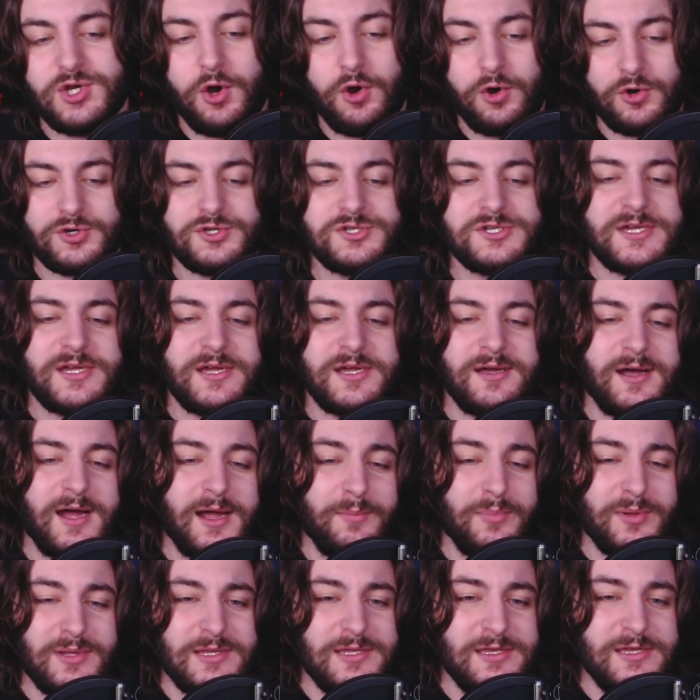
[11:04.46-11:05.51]
charging,
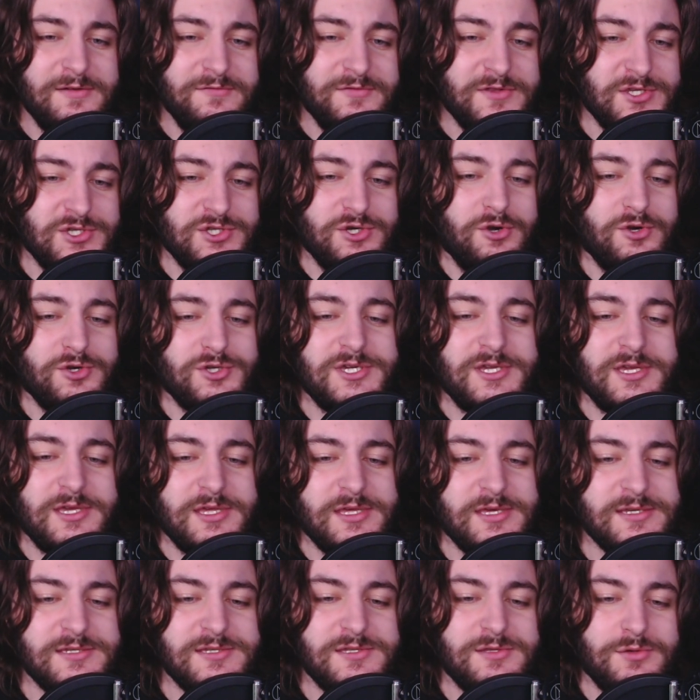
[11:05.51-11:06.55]
I believe the charging
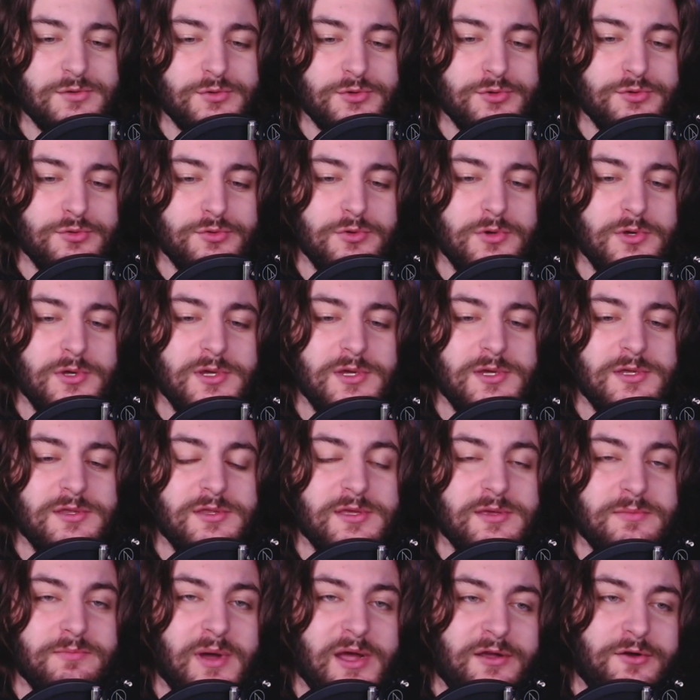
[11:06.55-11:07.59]
is through
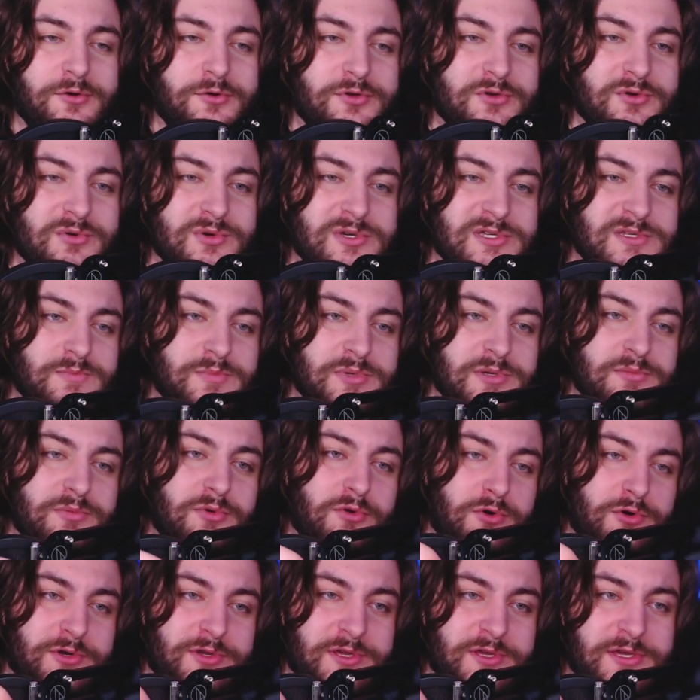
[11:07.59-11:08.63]
the micro USB
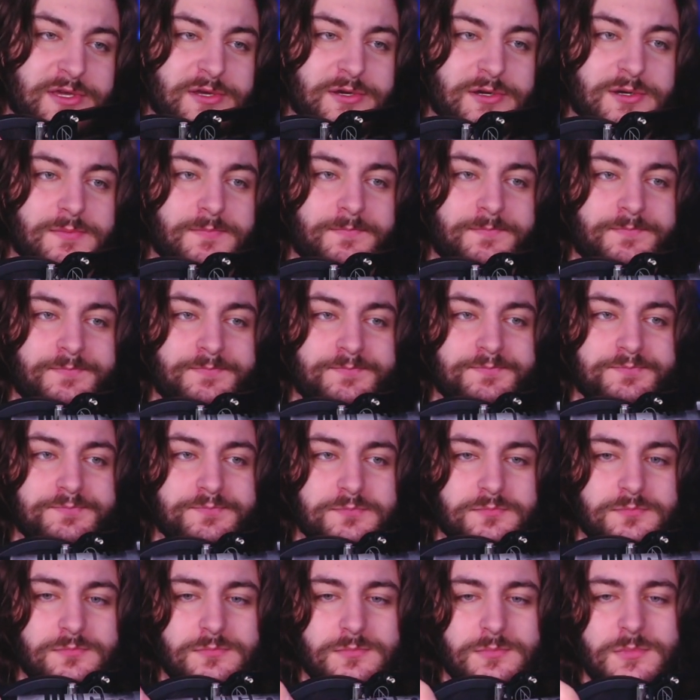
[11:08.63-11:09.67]
port here.
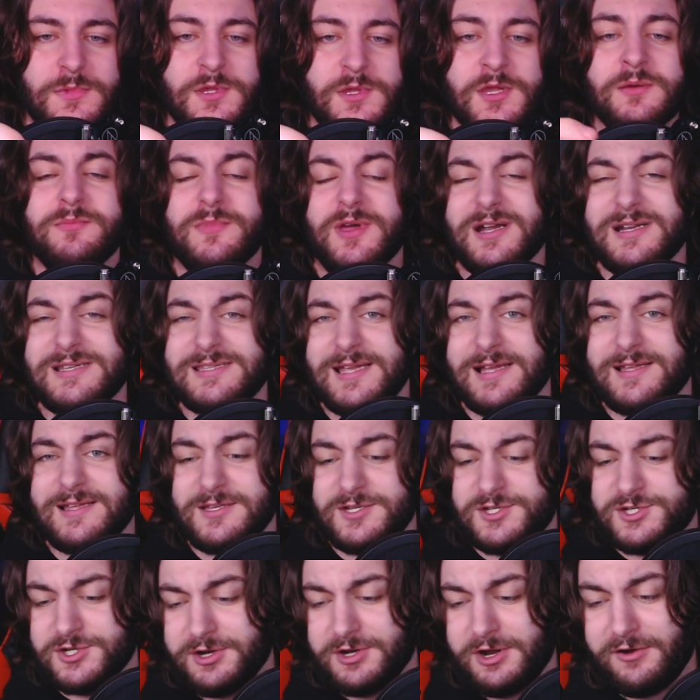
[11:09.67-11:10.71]
Not
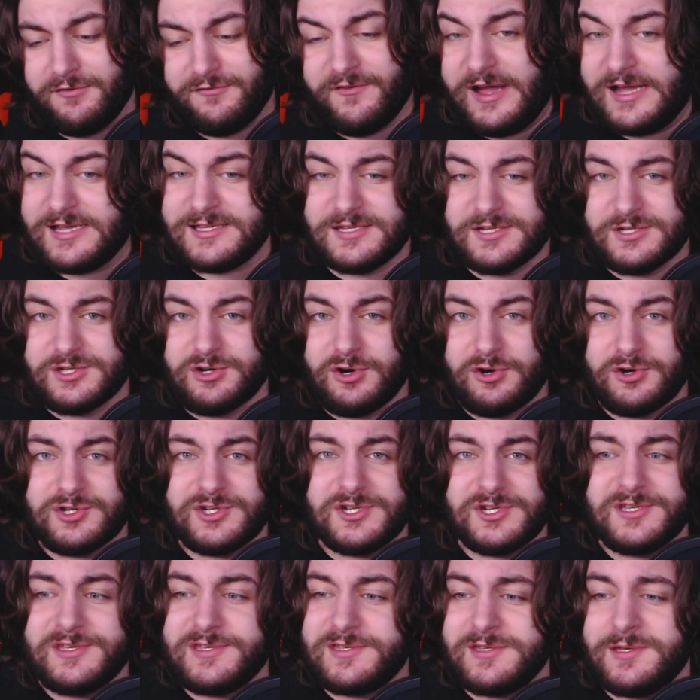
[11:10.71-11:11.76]
exactly sure how fast it
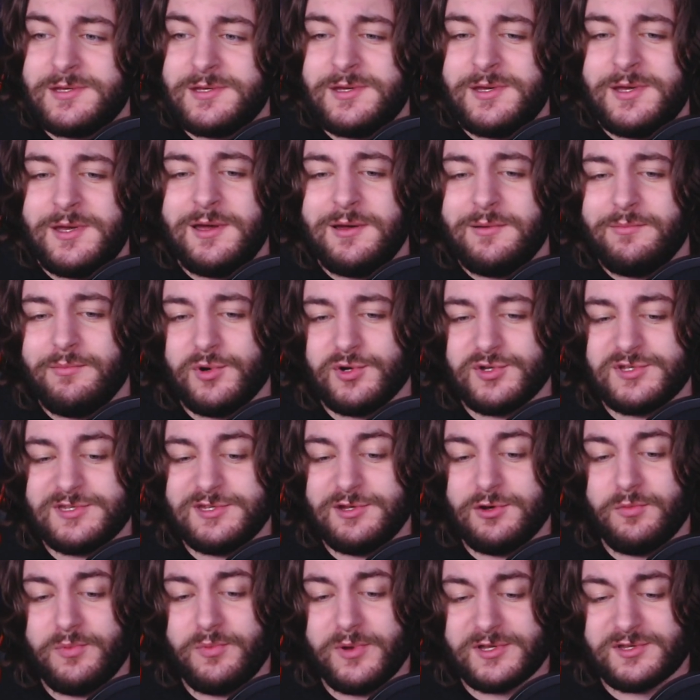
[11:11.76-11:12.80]
charges. Most
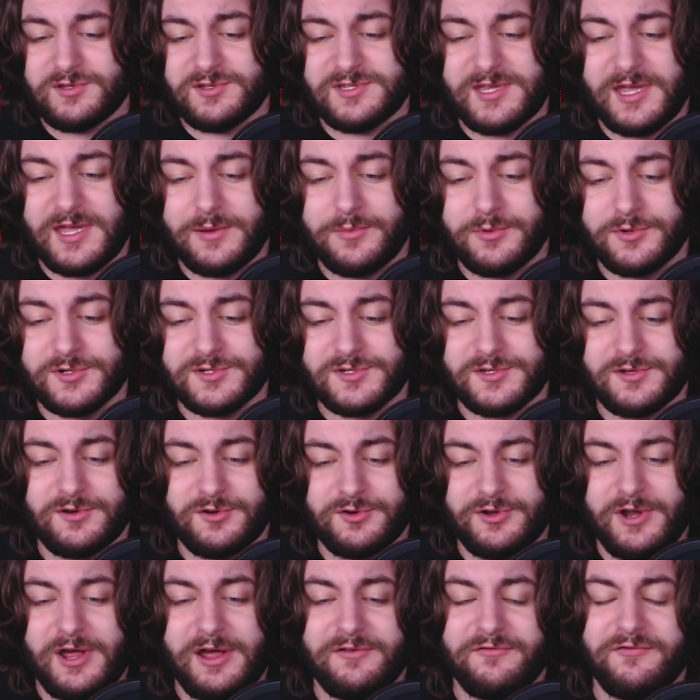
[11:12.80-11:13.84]
Neopixel Sabers
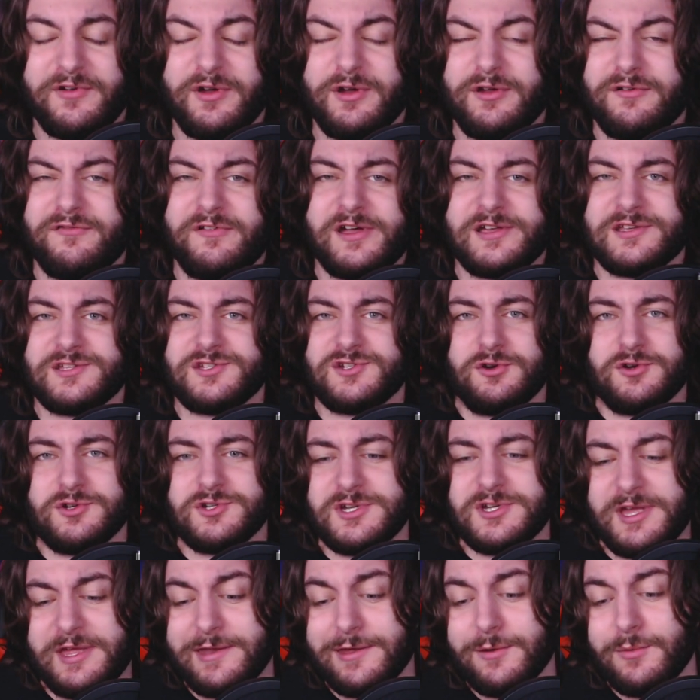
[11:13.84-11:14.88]
are not very fast
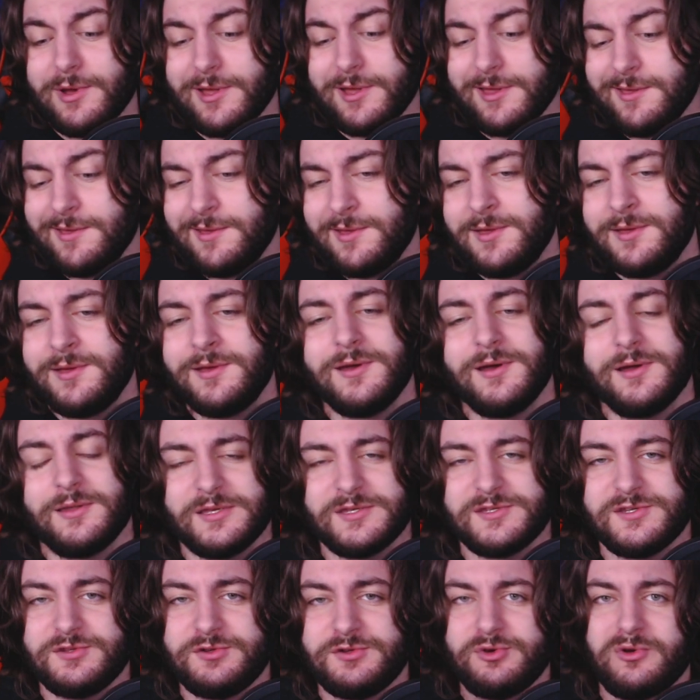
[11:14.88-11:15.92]
charging anyway,
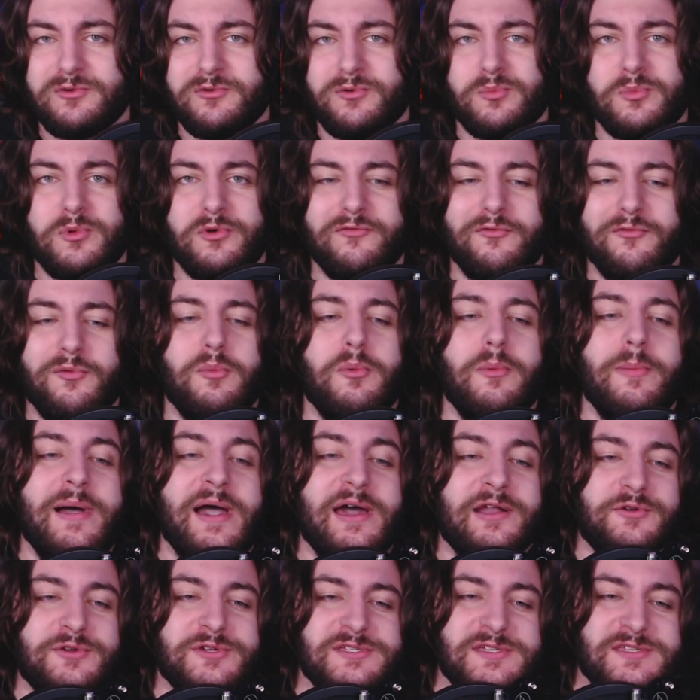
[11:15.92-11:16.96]
unless you do a removable
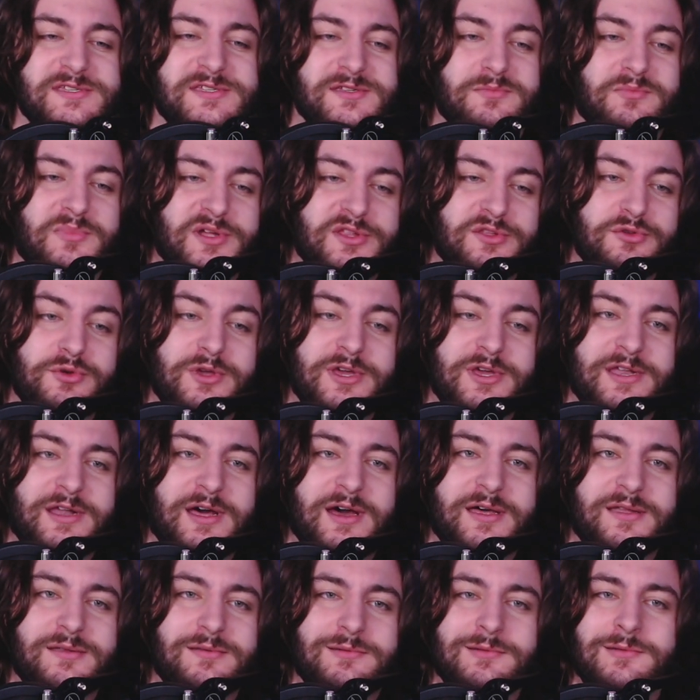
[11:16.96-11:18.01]
battery system, but you
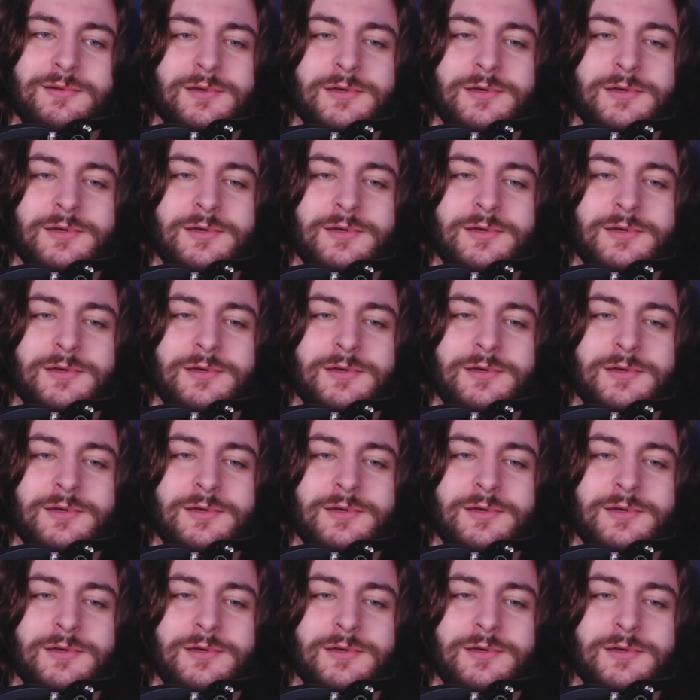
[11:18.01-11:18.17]
cannot